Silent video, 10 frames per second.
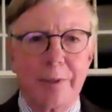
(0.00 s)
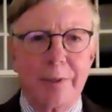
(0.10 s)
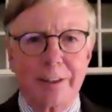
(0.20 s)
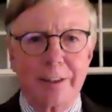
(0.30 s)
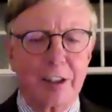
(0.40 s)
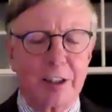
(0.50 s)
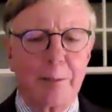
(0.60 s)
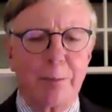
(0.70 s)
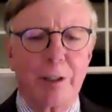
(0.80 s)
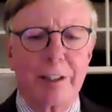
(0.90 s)
as
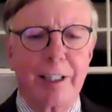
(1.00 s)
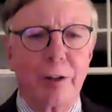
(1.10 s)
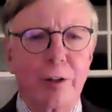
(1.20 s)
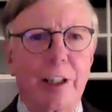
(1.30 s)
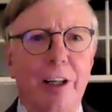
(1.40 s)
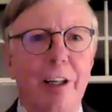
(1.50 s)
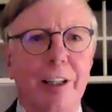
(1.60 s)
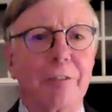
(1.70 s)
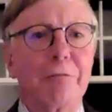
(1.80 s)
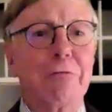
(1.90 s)
Elizabeth pointed out early
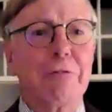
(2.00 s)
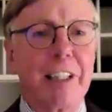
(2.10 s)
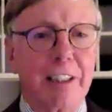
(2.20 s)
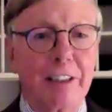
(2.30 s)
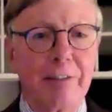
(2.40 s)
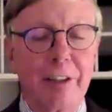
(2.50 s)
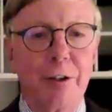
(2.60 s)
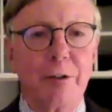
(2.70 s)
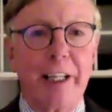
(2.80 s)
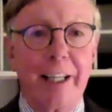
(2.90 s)
on, relatively
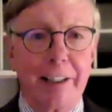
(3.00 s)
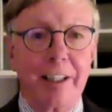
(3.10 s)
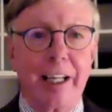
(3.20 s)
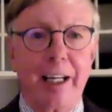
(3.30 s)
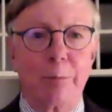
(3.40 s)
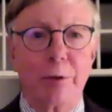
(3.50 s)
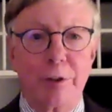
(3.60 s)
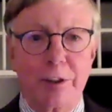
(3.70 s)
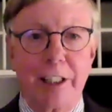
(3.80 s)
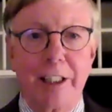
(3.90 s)
new to healthcare per
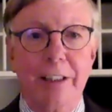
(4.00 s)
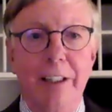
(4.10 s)
se.